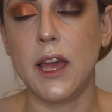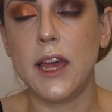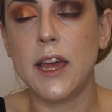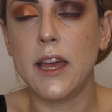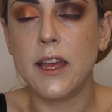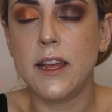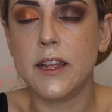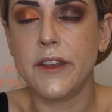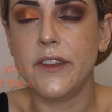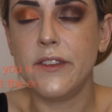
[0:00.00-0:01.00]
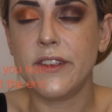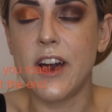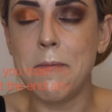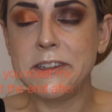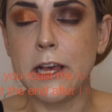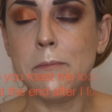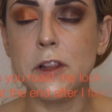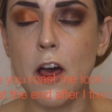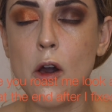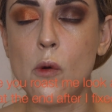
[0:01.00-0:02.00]
And comment down
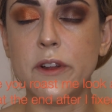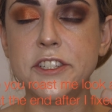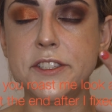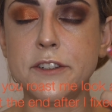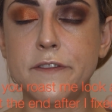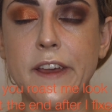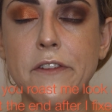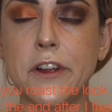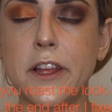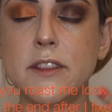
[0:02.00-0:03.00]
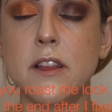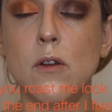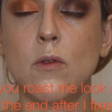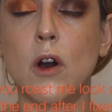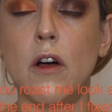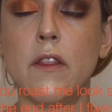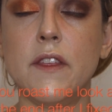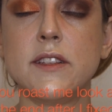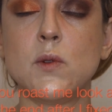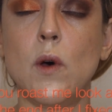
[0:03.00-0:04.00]
below which is your favorite. Call
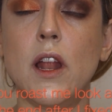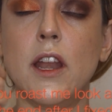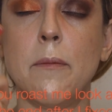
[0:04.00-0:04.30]
this one